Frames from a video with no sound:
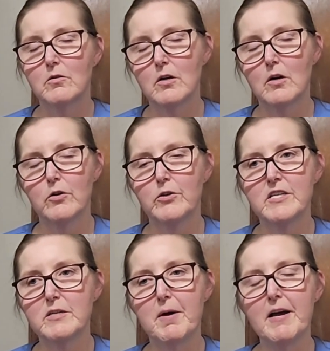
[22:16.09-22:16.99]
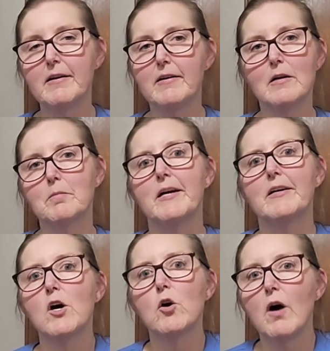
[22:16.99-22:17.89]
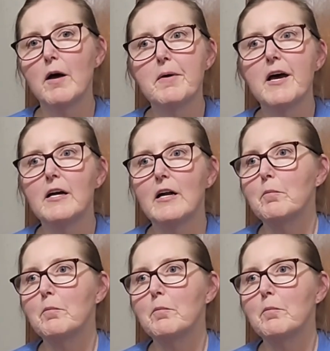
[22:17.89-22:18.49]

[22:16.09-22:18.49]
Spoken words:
you need to pay. And I'm like, no, I paid.